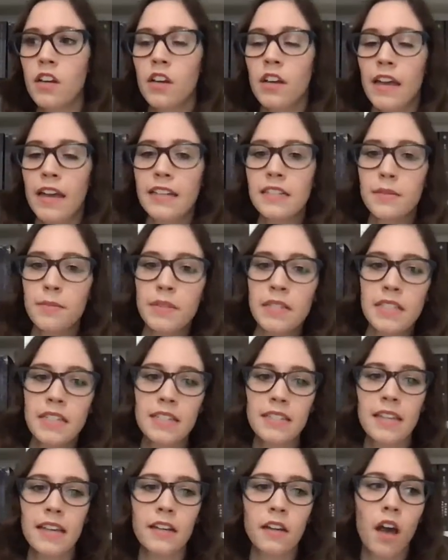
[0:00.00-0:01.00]
intimacy is
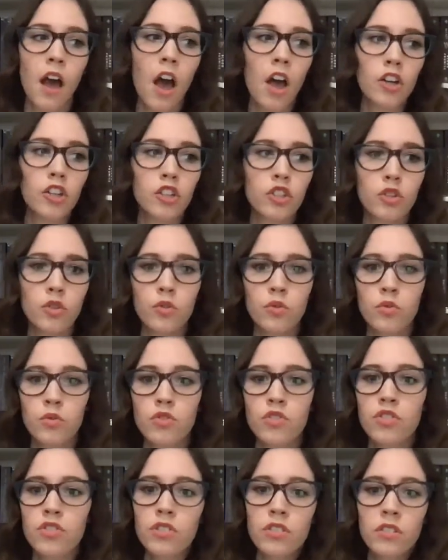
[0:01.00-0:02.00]
like a
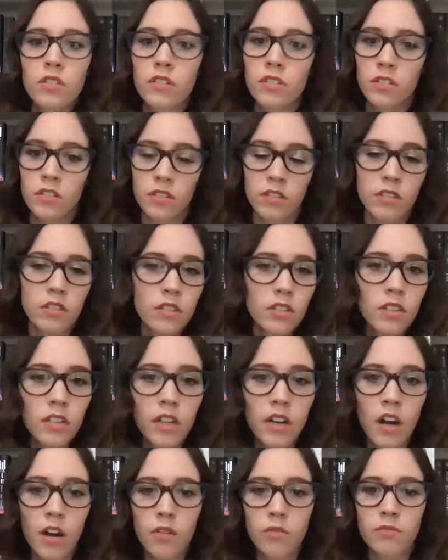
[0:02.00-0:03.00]
huge,
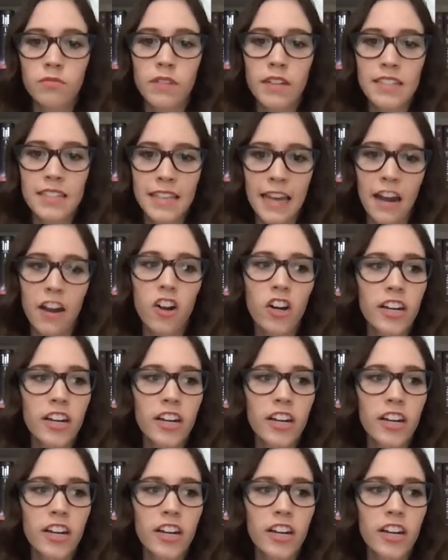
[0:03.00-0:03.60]
it's scary.